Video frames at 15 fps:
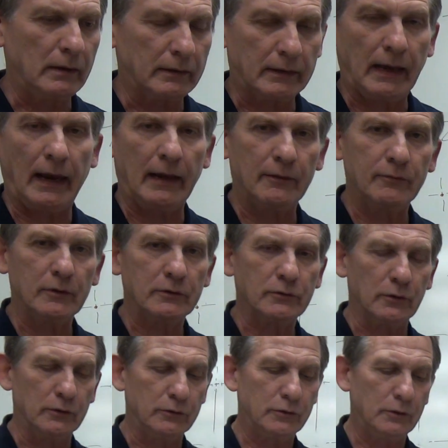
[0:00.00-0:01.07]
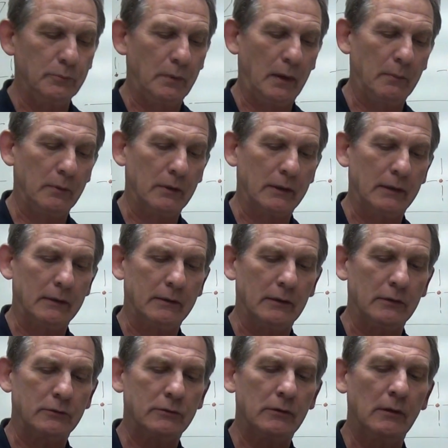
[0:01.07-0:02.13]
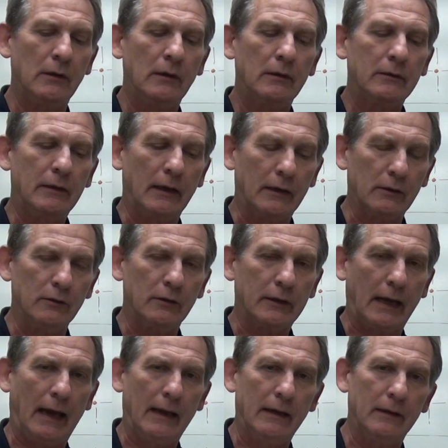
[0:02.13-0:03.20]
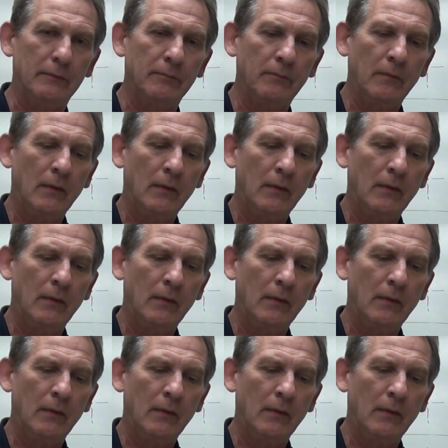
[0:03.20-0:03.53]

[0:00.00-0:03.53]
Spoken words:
Canvas, so you should be able to get this. Take a look at it.